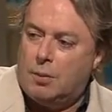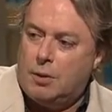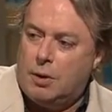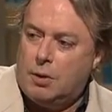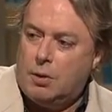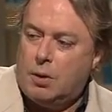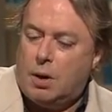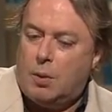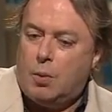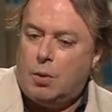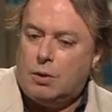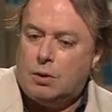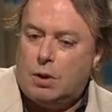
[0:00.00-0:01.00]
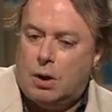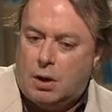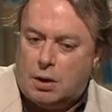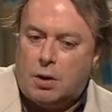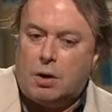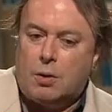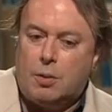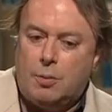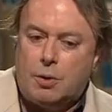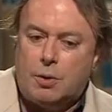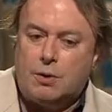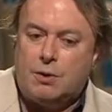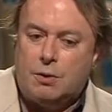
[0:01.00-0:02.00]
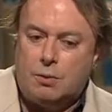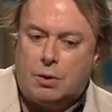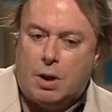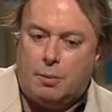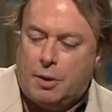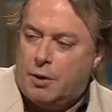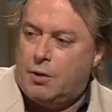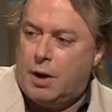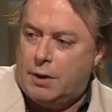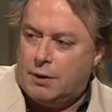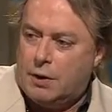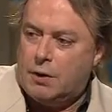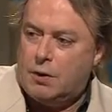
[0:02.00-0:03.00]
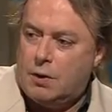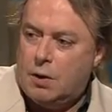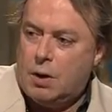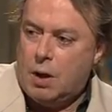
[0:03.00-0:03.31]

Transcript: I mean, I like arguing because you get better at it,